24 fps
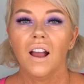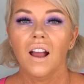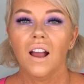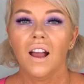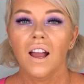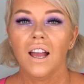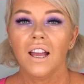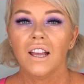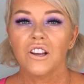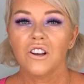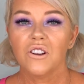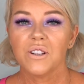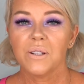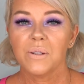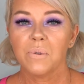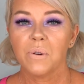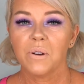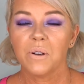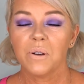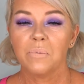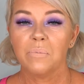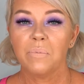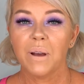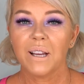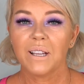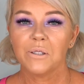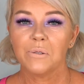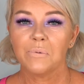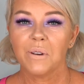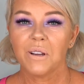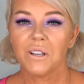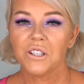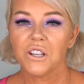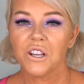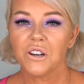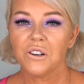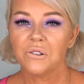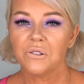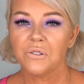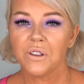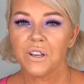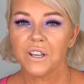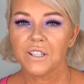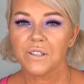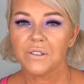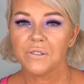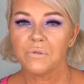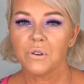Hey guys, welcome back to my channel.
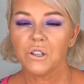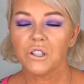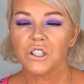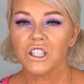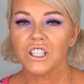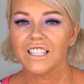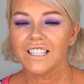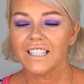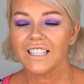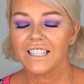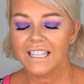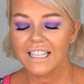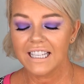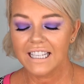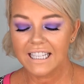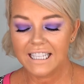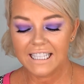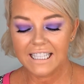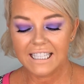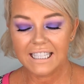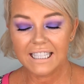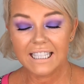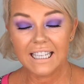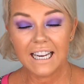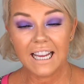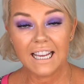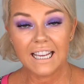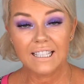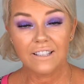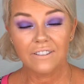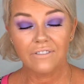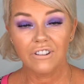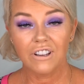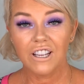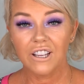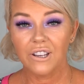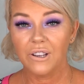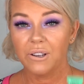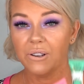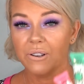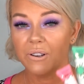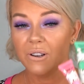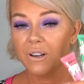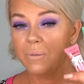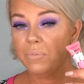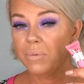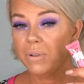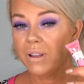Thanks for watching. In today's video
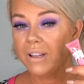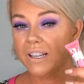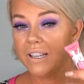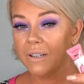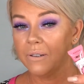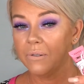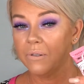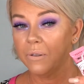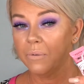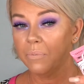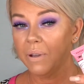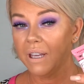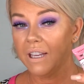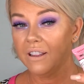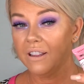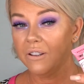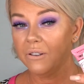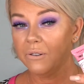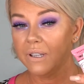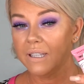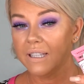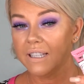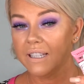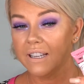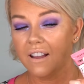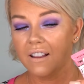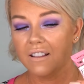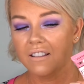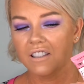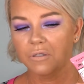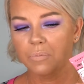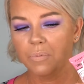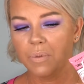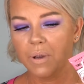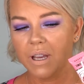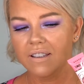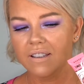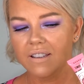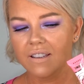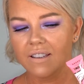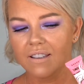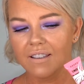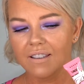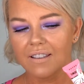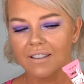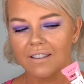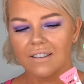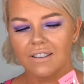I'm playing with P.Louise coloured
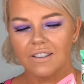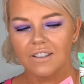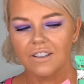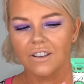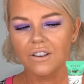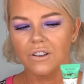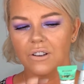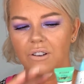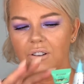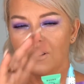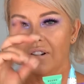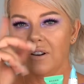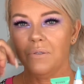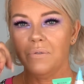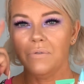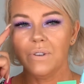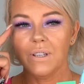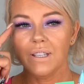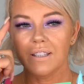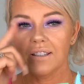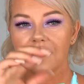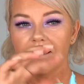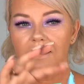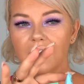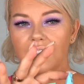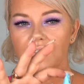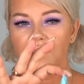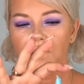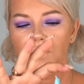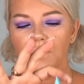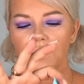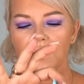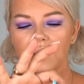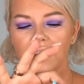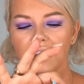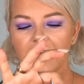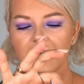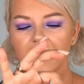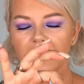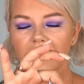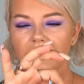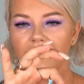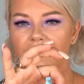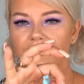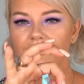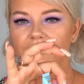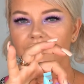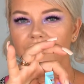bases. So obviously I've used the
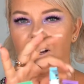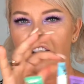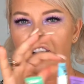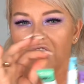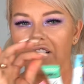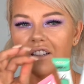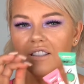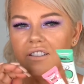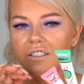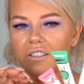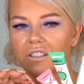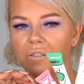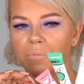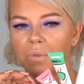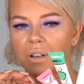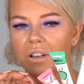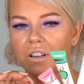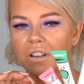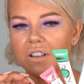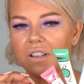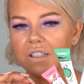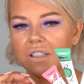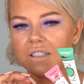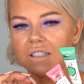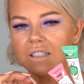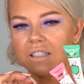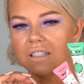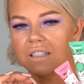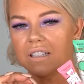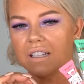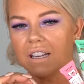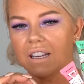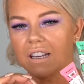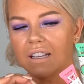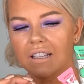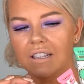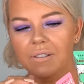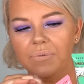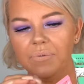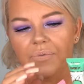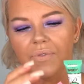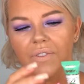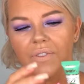violet on my eyes today.